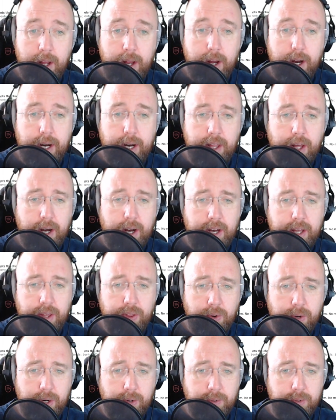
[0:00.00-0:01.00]
I, I
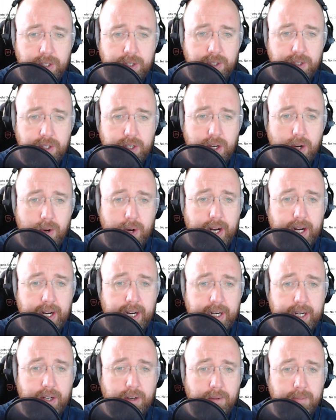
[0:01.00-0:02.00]
thought it was so
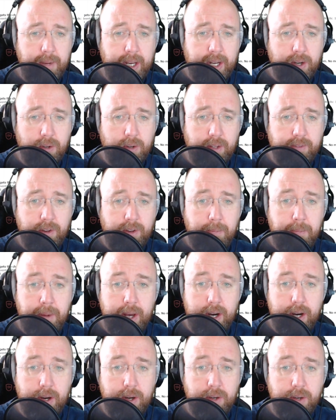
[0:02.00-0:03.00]
I could make all of it
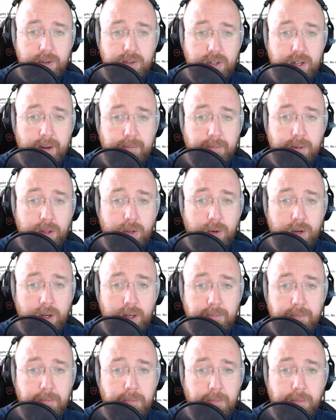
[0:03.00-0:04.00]
better, stop
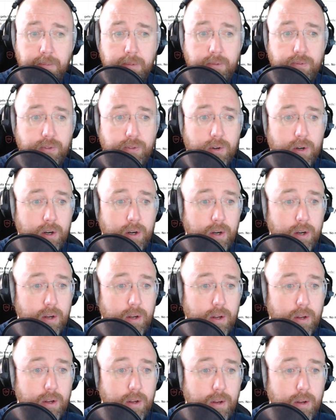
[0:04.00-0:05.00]
glory before.
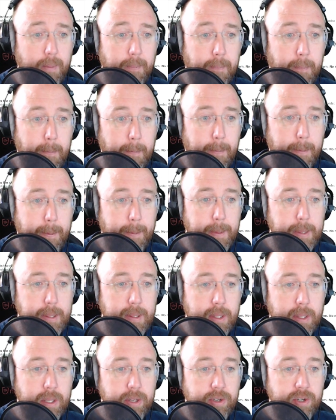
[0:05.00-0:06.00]

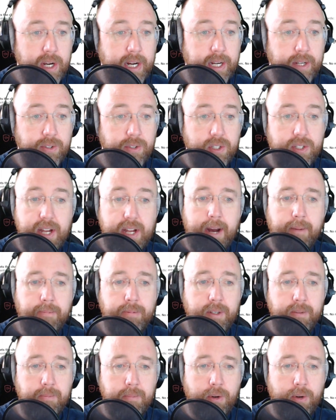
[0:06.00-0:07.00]
Giles
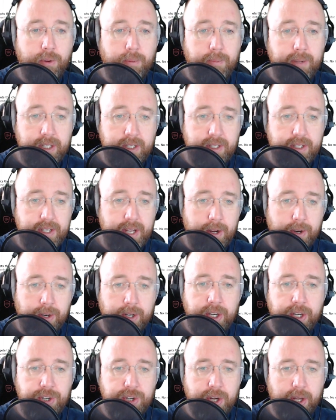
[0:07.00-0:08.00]
stopped, and both men stared
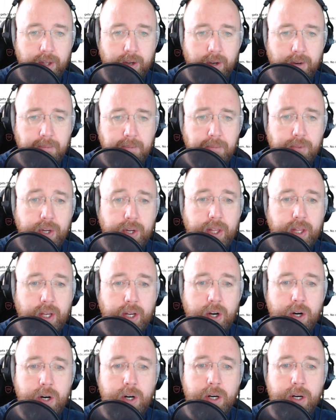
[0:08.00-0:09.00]
at each other, breathing
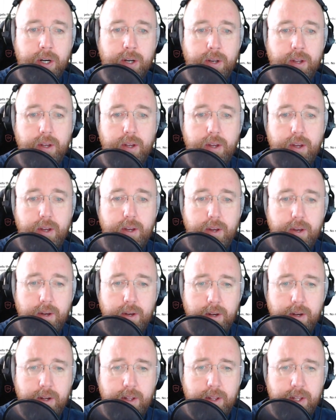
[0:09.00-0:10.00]
hard.
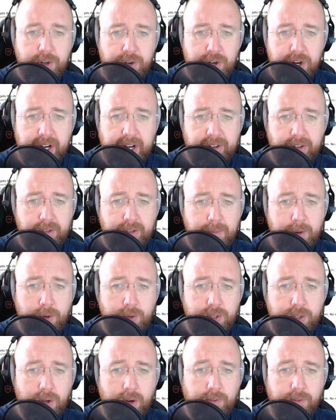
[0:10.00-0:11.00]
Then Giles spoke
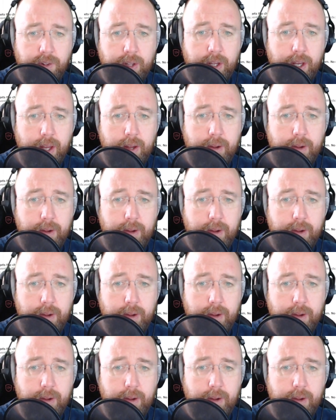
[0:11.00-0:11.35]
softly.